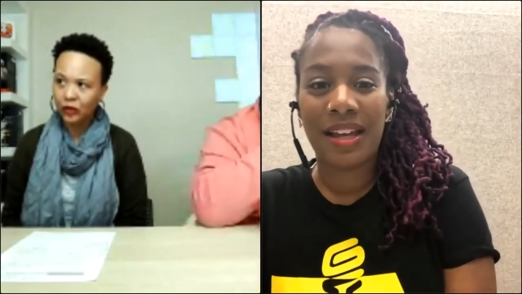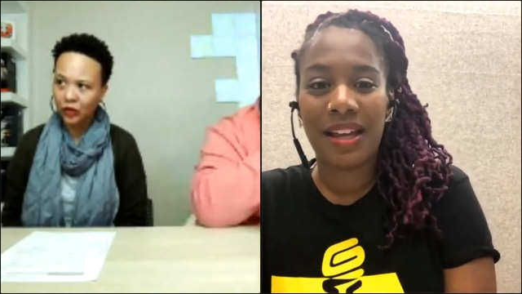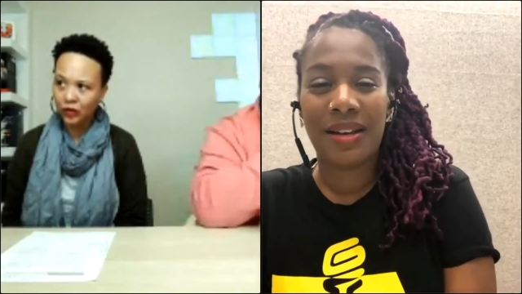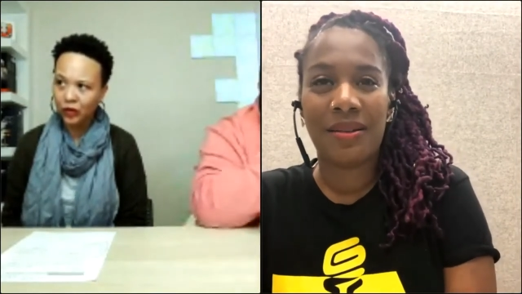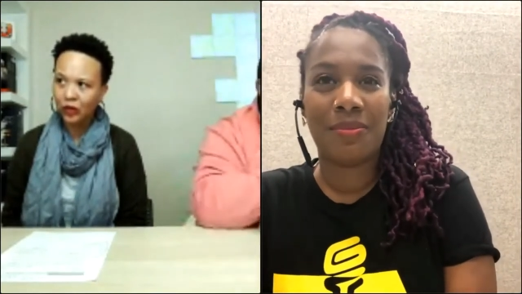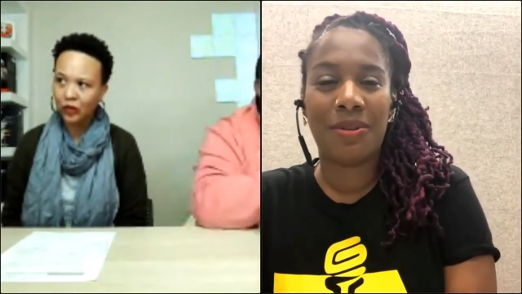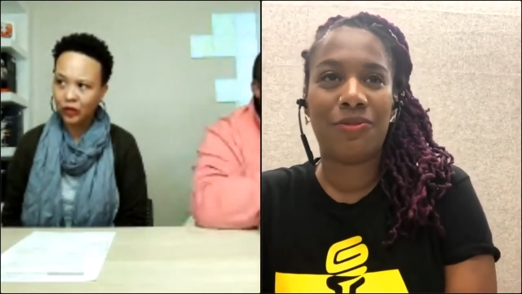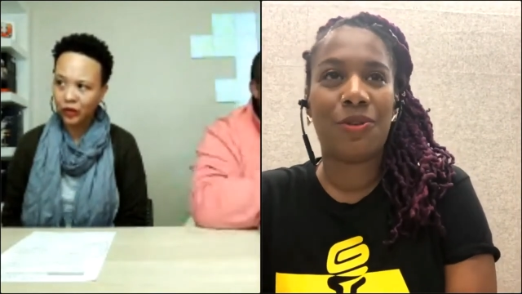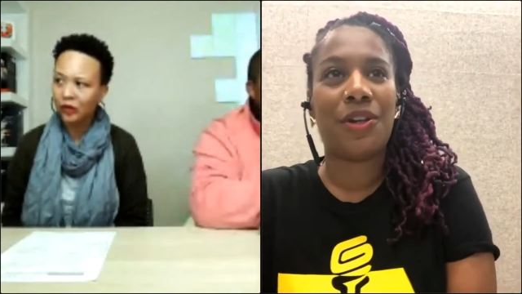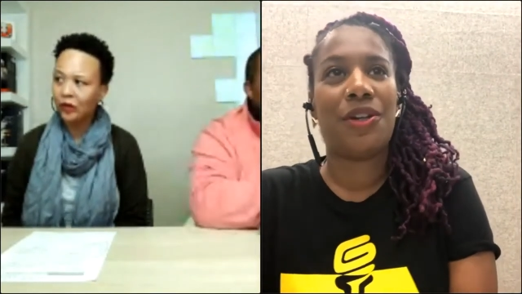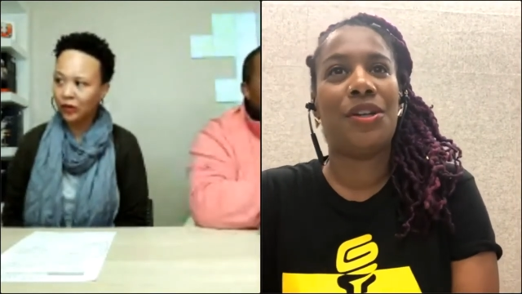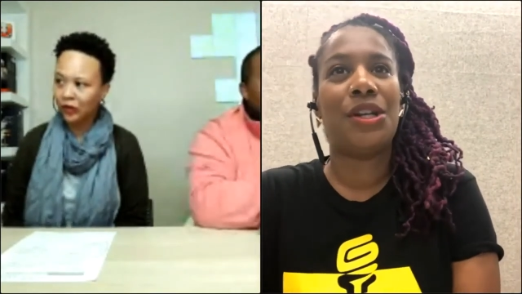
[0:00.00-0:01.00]
Speaker 1: And before
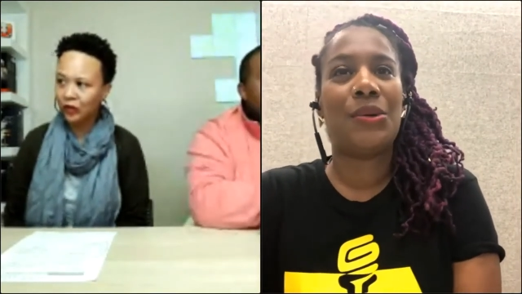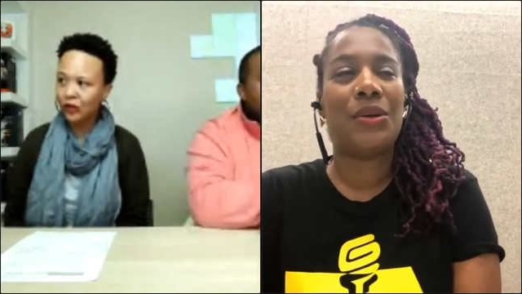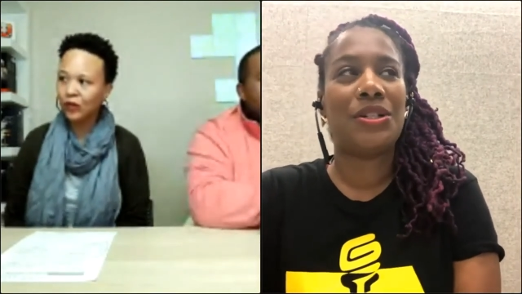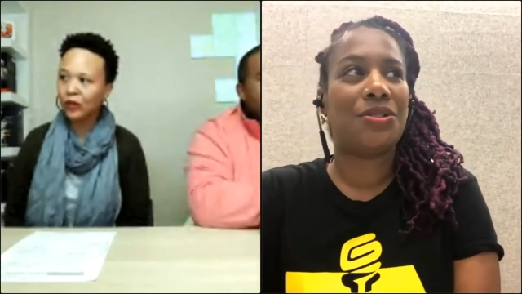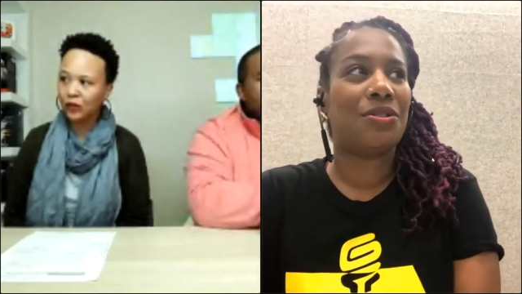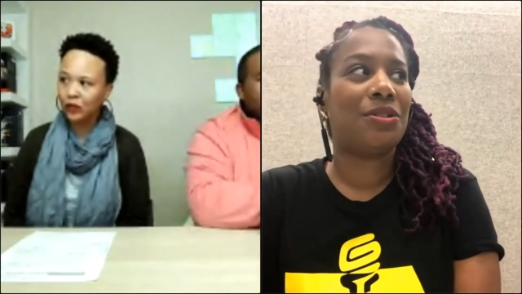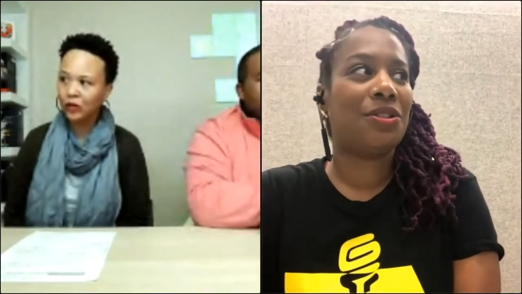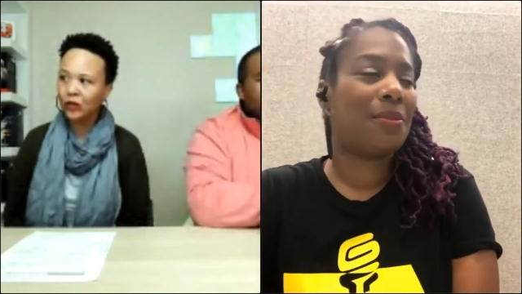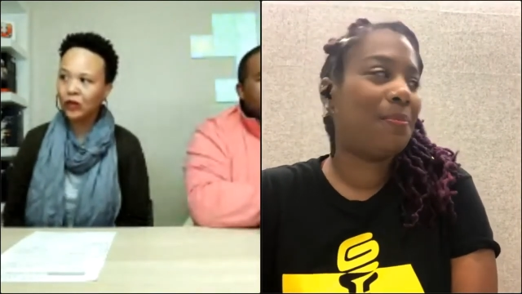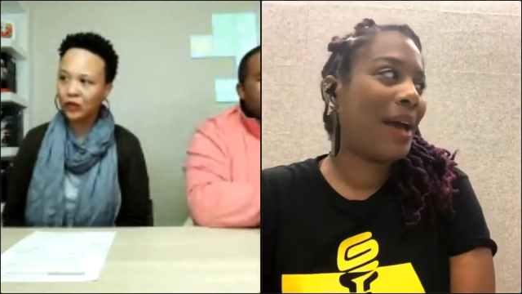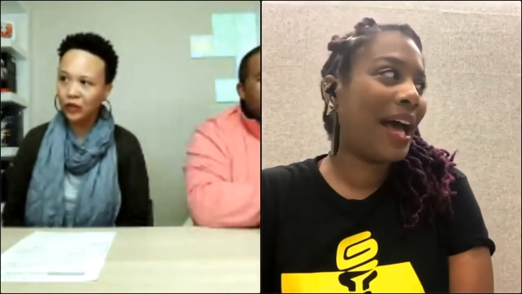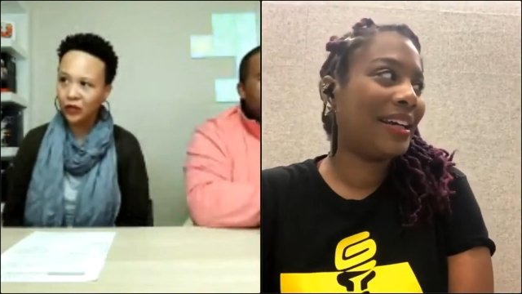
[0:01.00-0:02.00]
you know it, you'll look
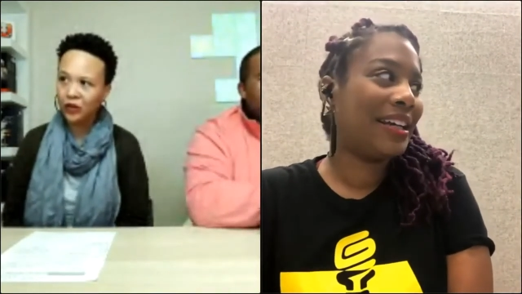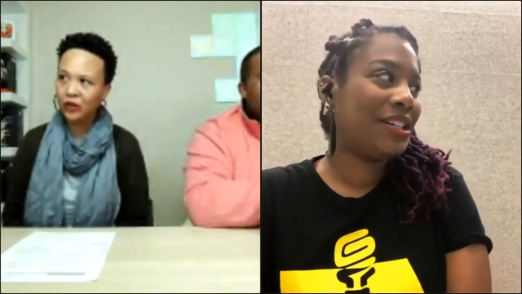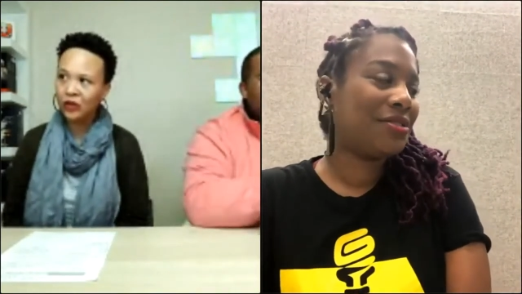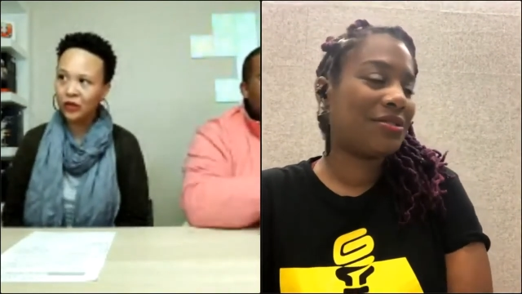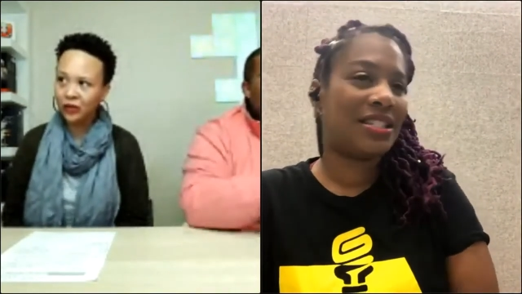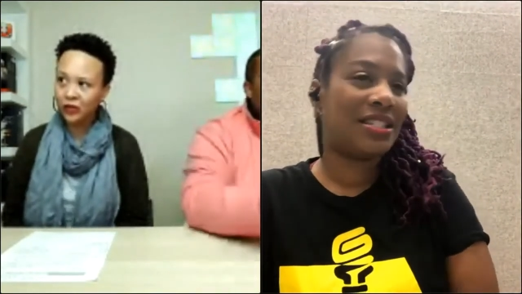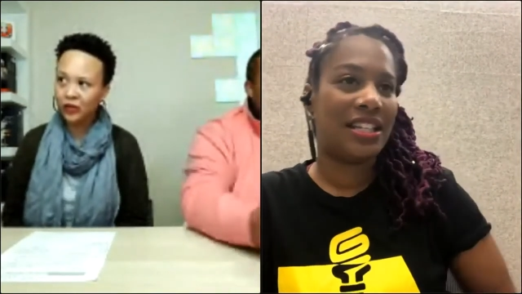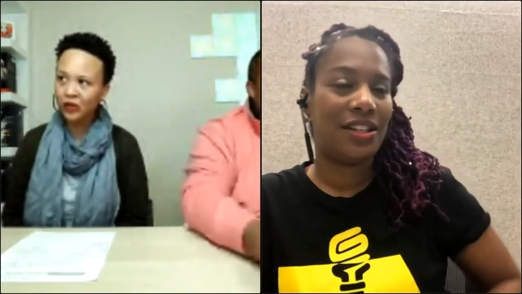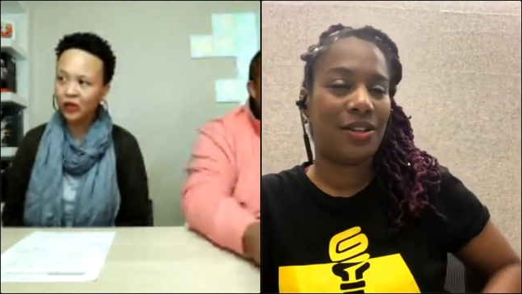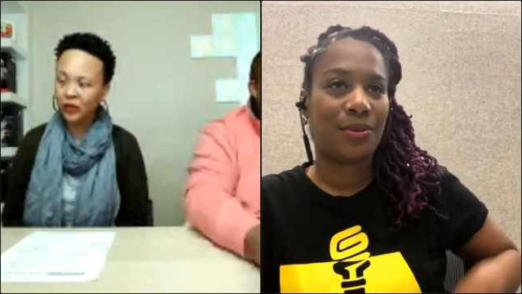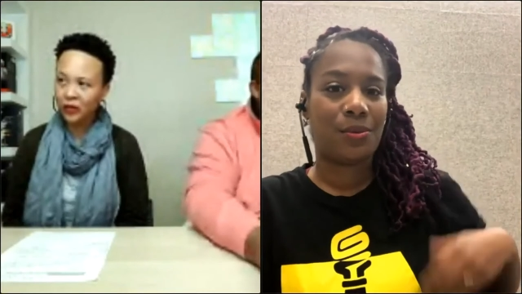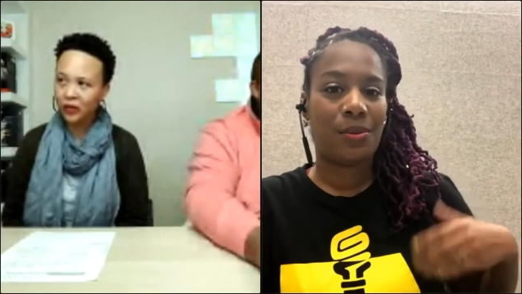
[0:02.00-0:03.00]
back and you'll see
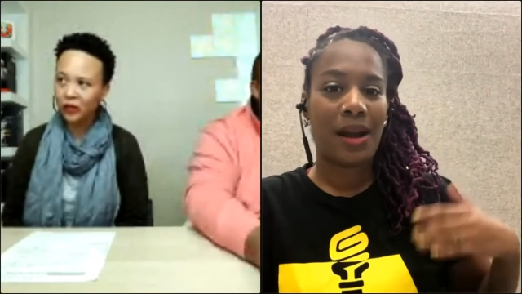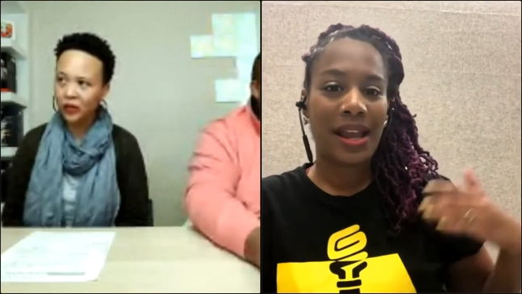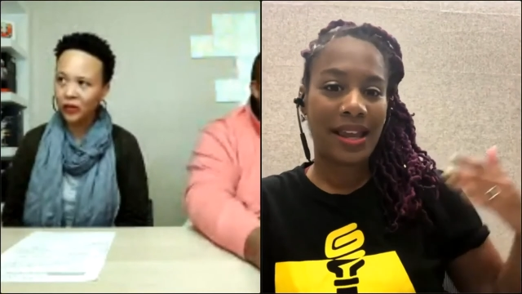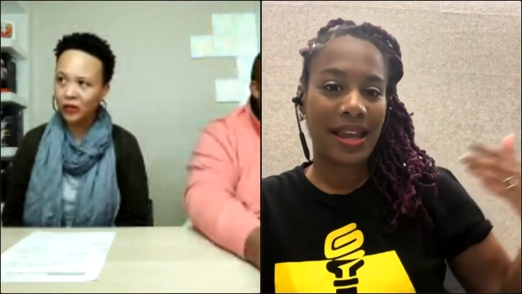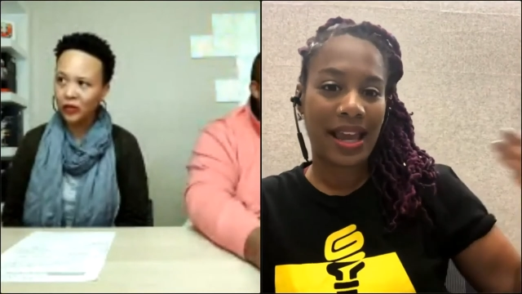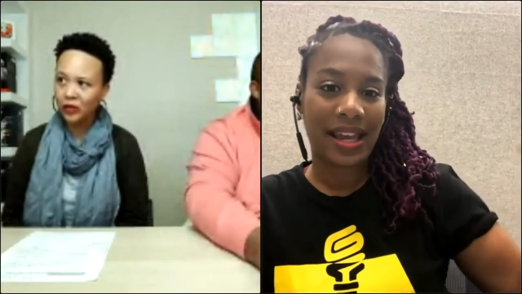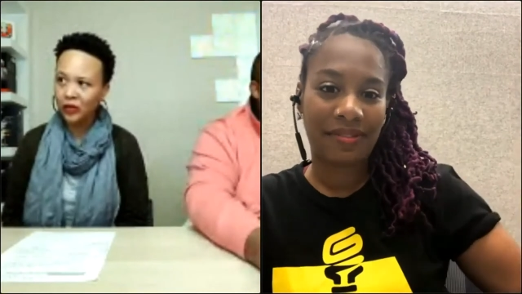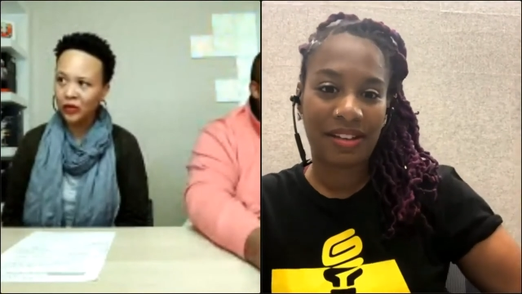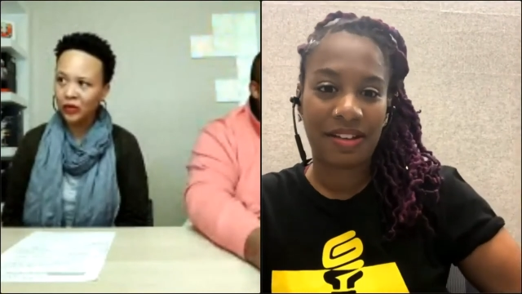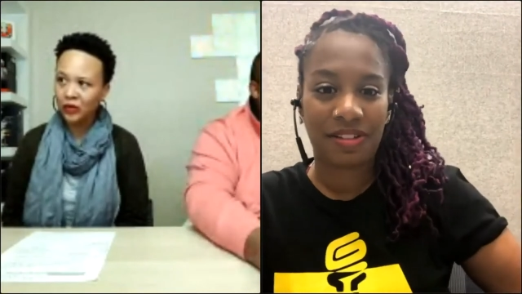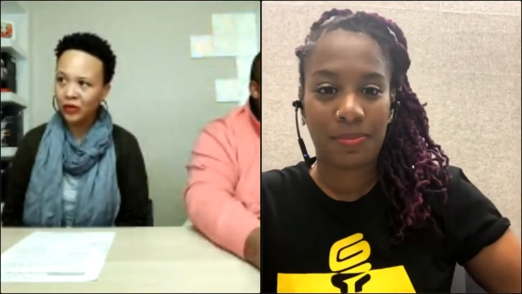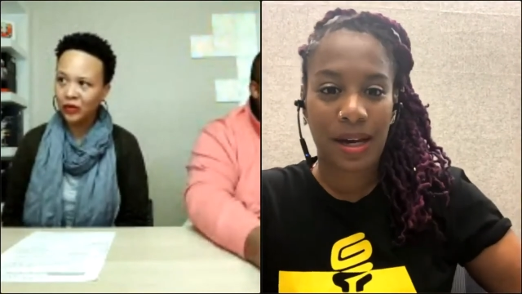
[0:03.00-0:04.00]
you're way ahead of
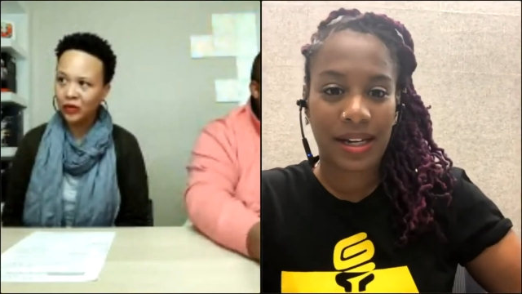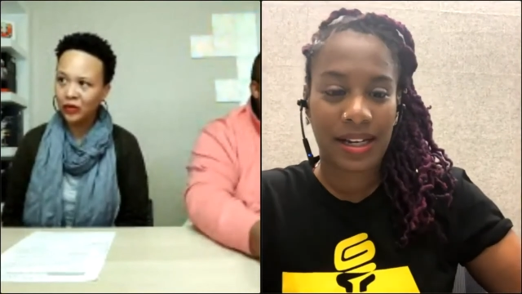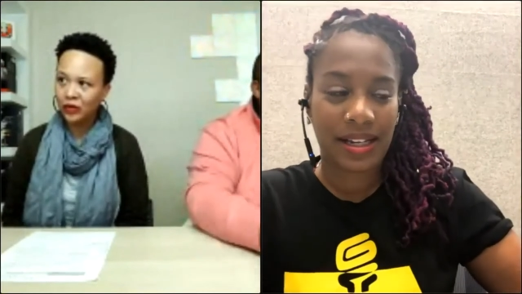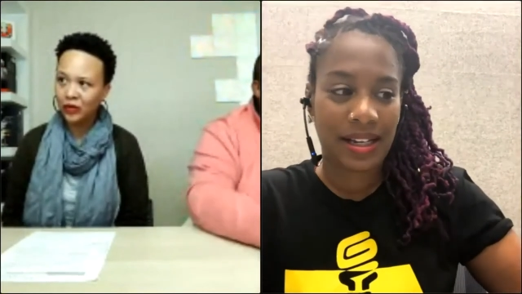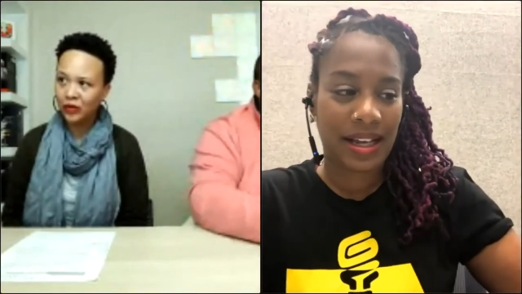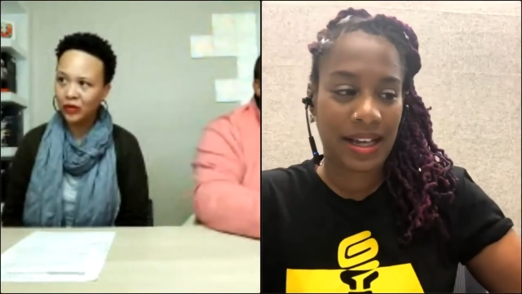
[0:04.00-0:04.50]
everybody.